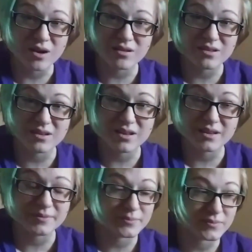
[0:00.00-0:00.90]

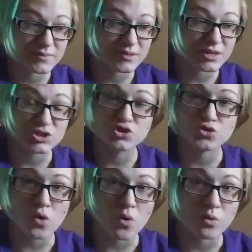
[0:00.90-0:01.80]
a
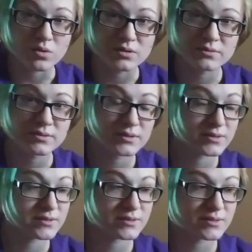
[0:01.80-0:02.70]
stroll,
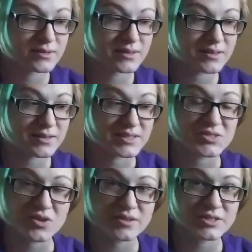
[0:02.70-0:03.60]
a
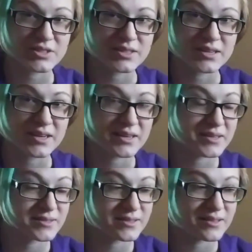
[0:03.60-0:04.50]
saunter,
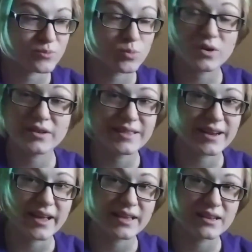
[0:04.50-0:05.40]
a word that
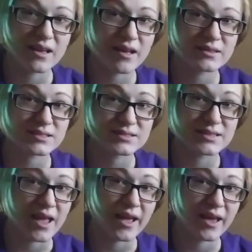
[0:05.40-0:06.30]
I cannot
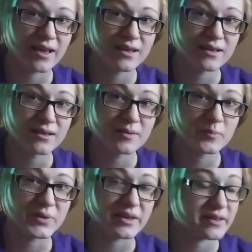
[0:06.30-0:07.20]
say
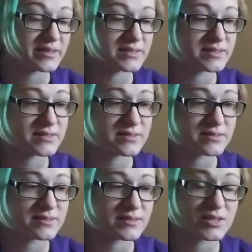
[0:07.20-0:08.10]
because
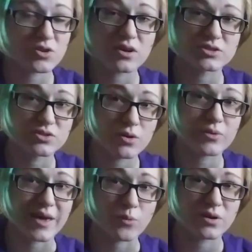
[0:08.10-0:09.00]
the dogs know
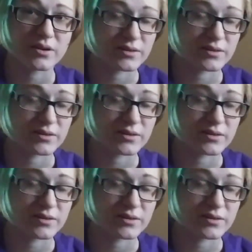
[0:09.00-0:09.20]
that word.